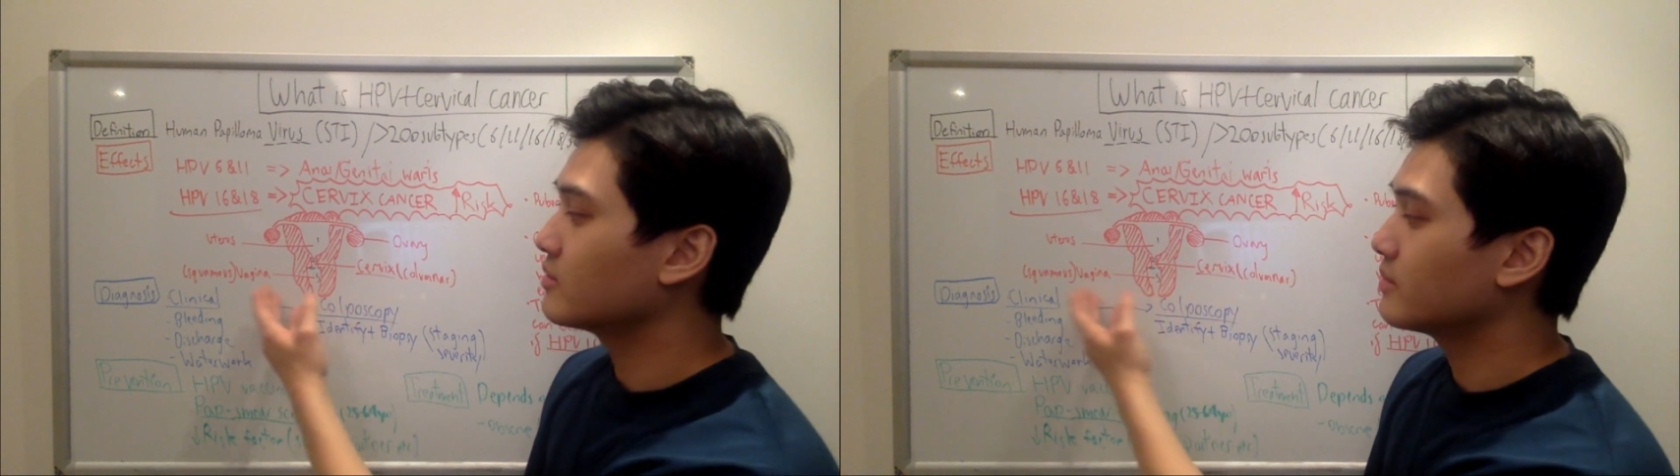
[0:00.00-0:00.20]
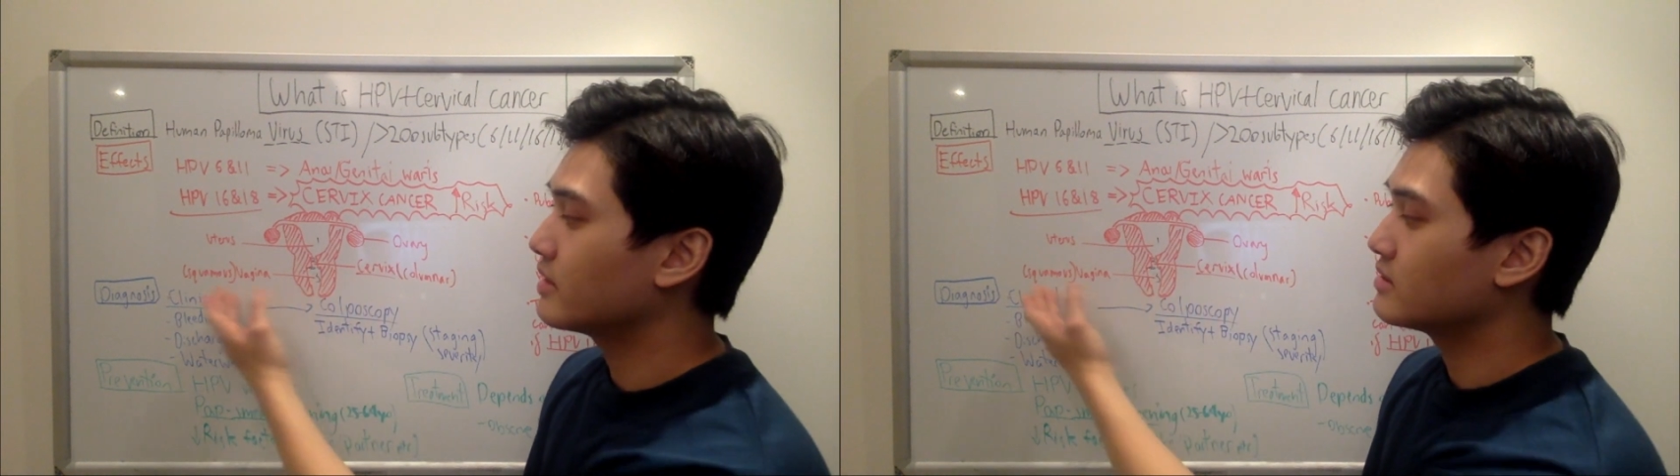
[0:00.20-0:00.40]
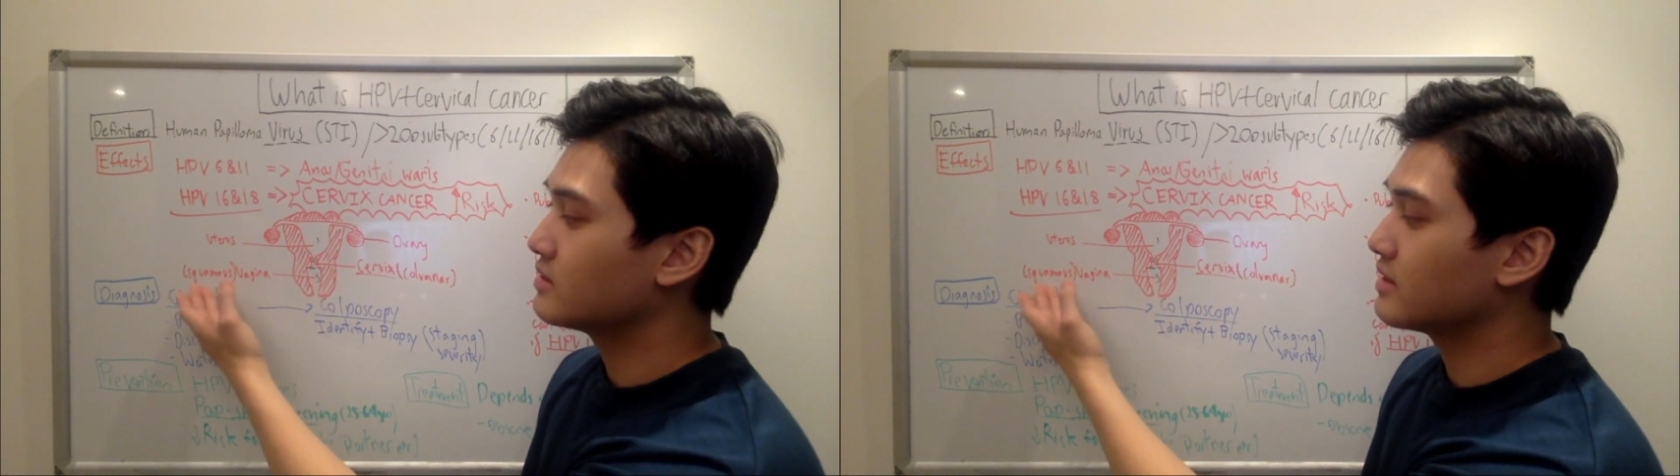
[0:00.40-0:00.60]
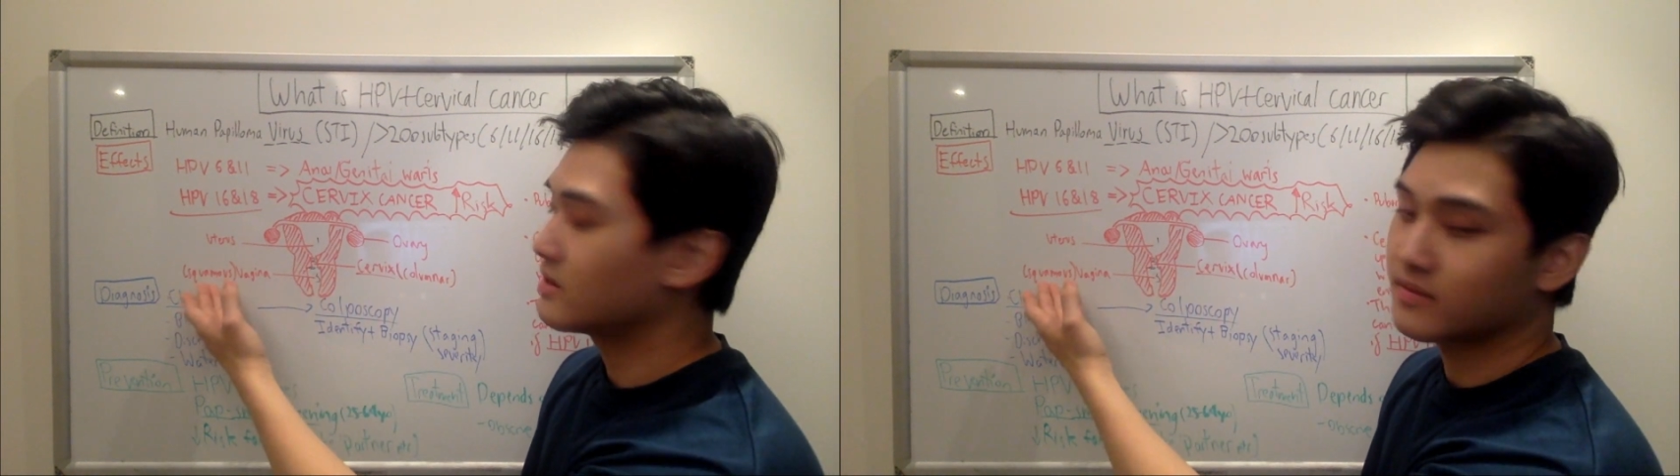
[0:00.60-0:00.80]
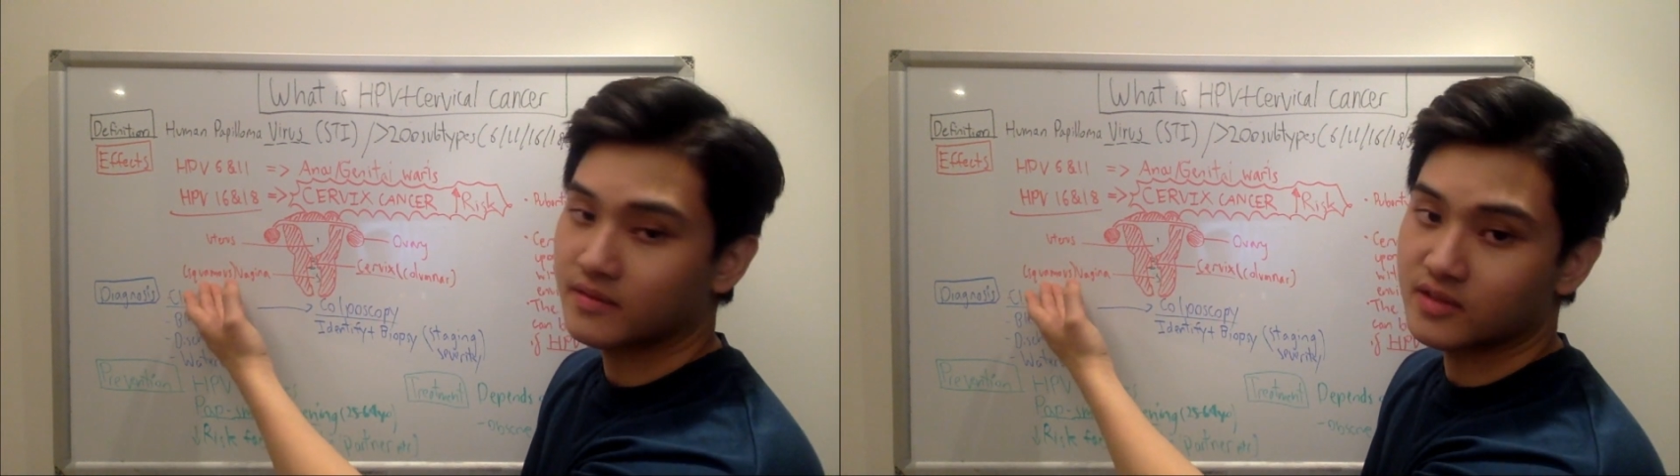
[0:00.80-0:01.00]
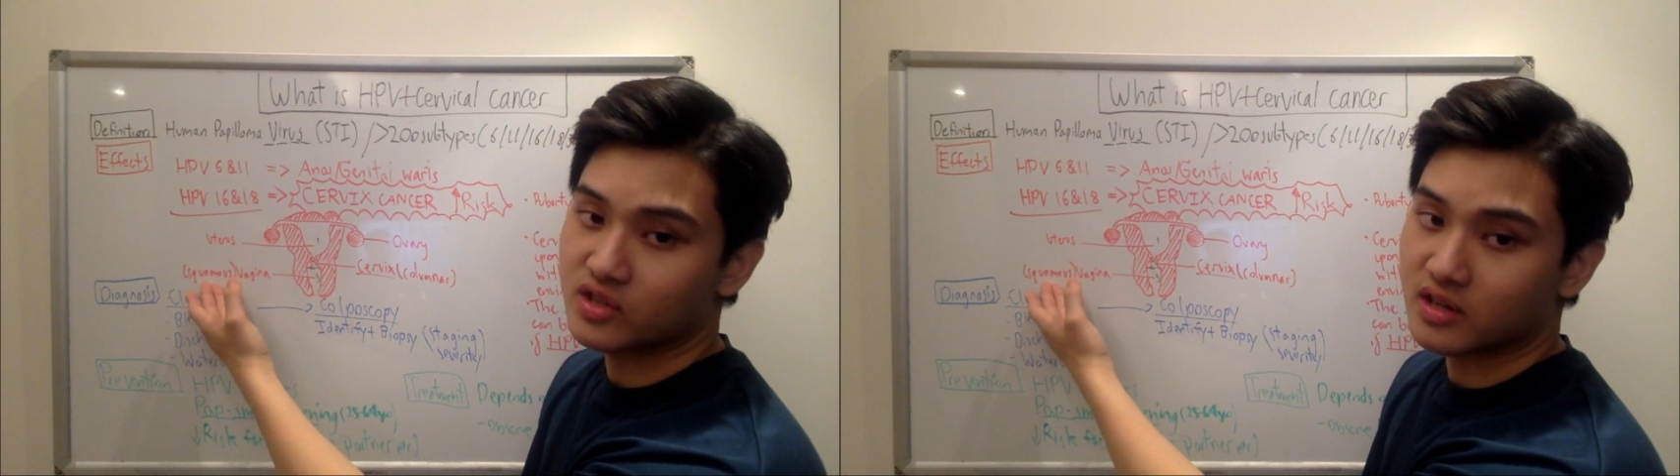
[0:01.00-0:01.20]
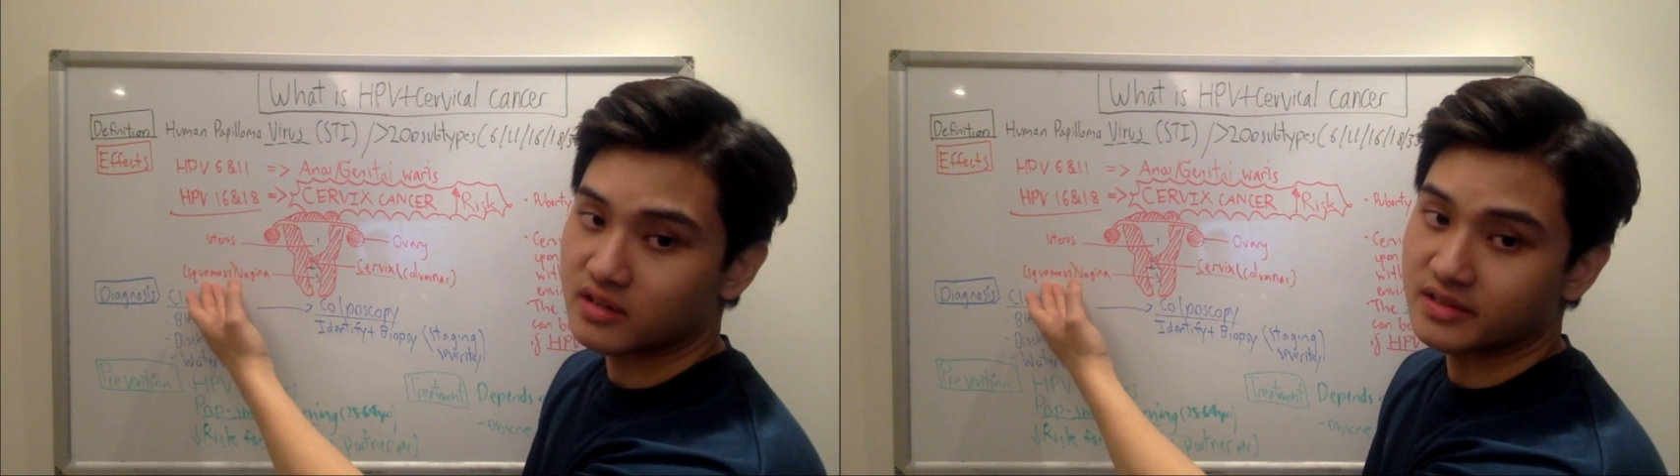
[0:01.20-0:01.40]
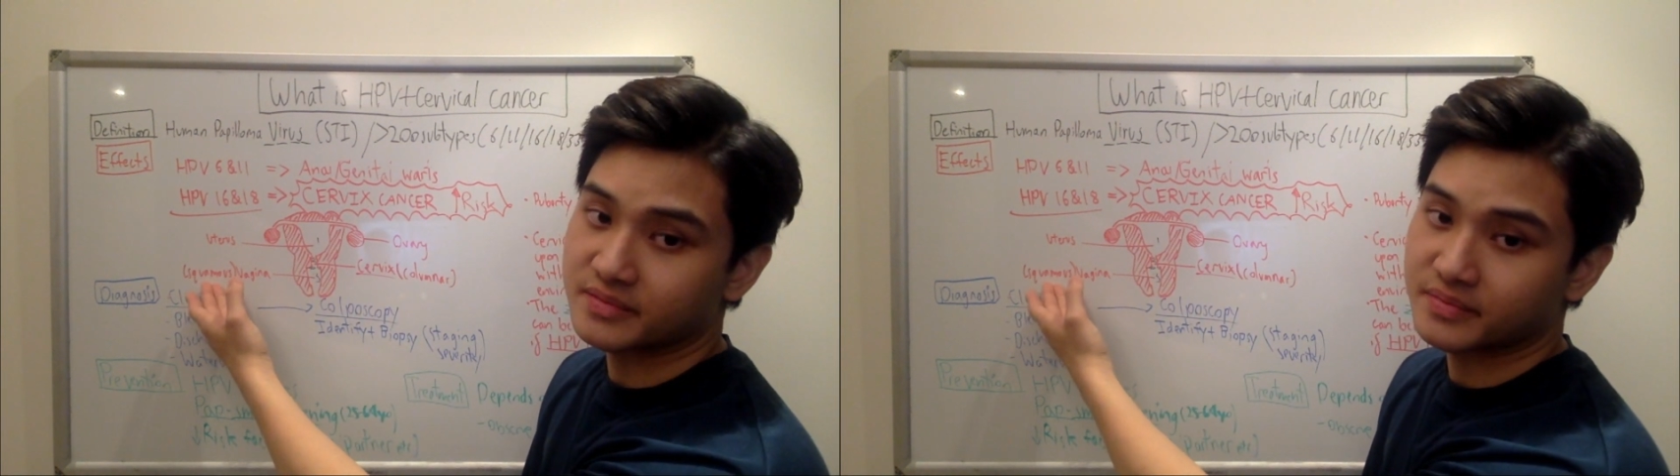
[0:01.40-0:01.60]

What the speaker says: compared to that of the vagina.